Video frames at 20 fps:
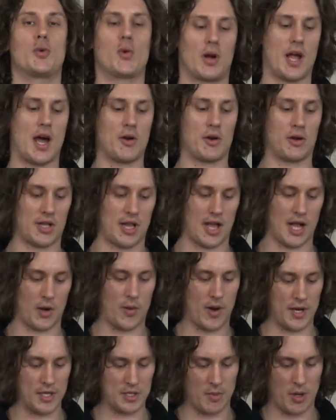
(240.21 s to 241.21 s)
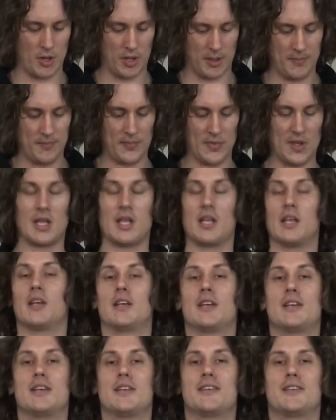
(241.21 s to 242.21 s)
to a counterclockwise motor.
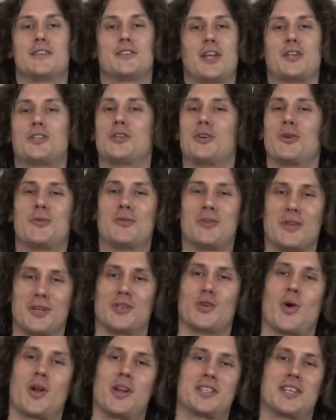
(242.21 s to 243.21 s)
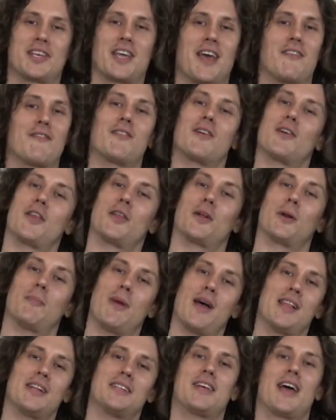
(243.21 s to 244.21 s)
Stay tuned and join us again for another
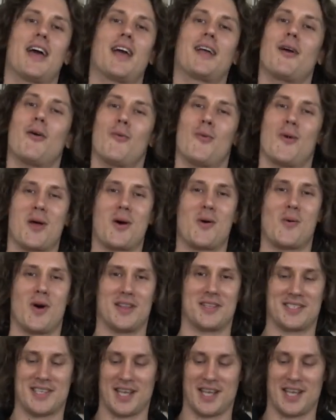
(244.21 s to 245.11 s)
Pellet Tech 101